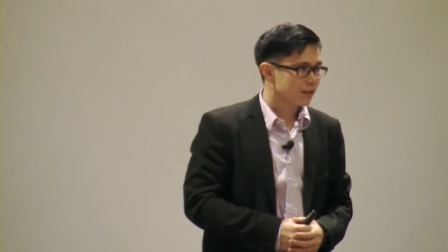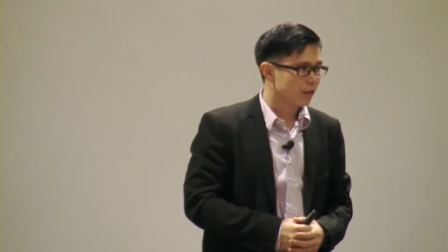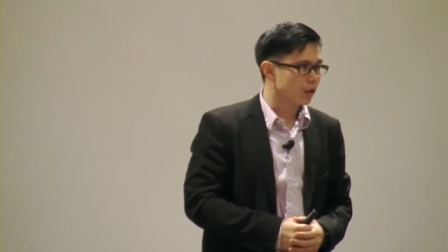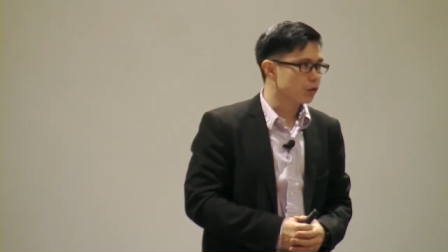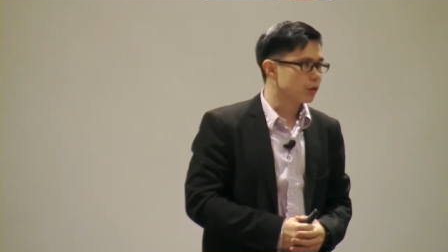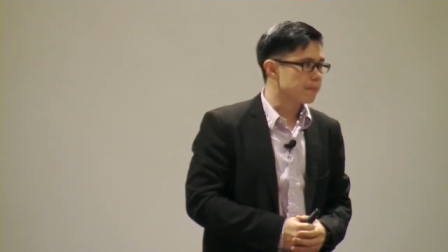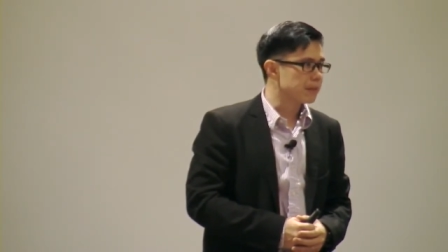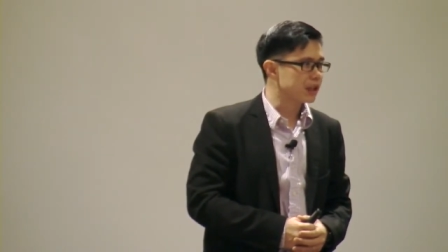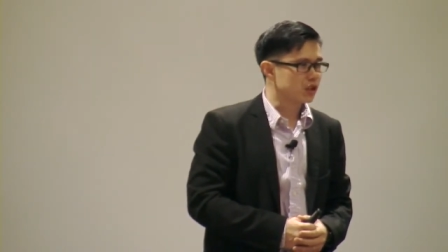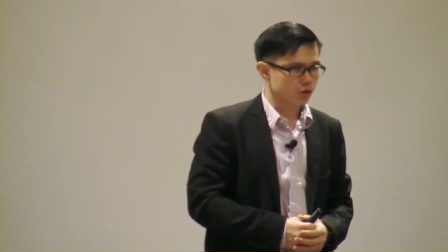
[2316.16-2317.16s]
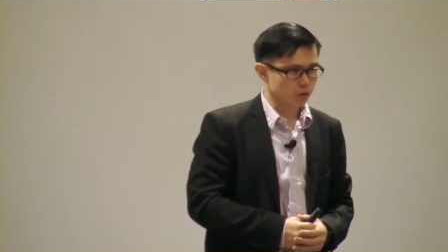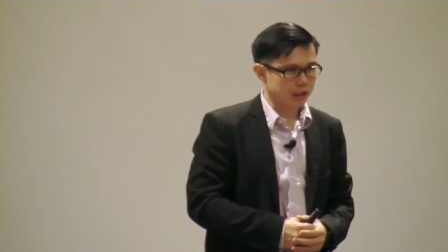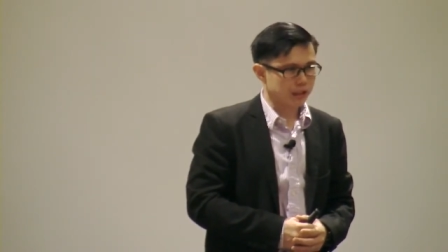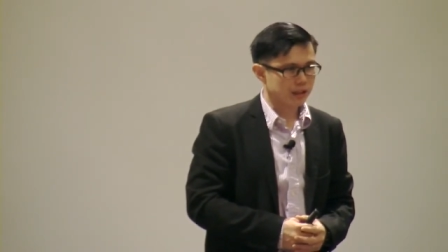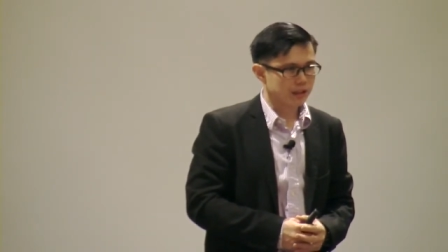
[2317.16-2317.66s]
Or are you a
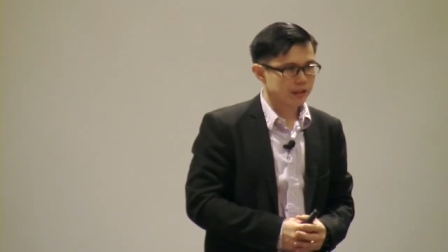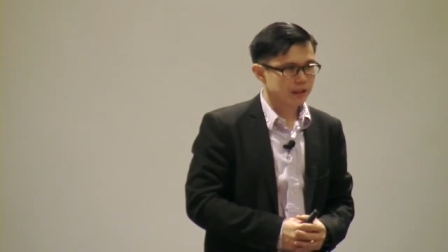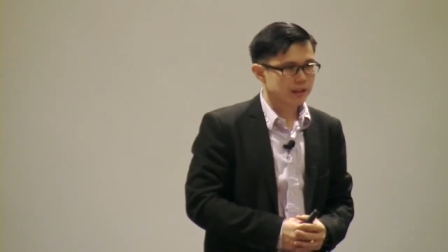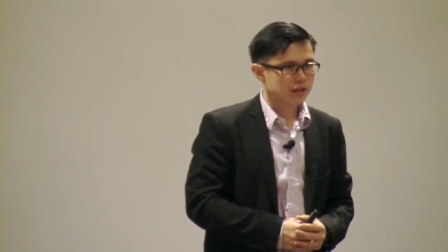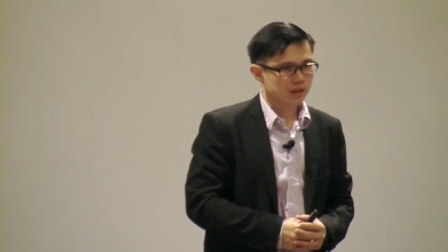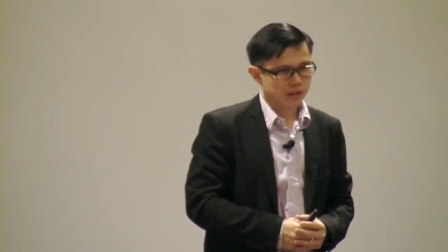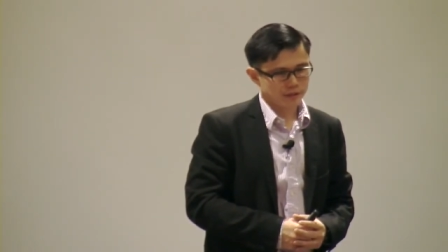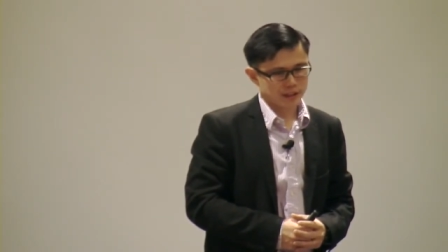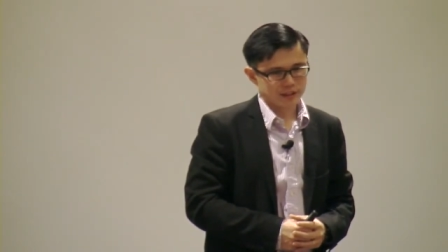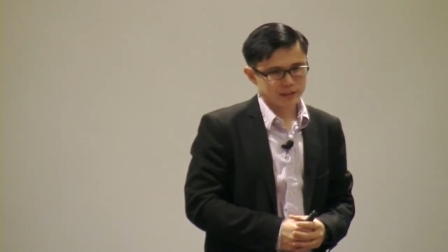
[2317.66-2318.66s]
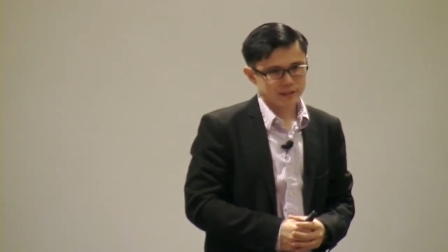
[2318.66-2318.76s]
ministry servant?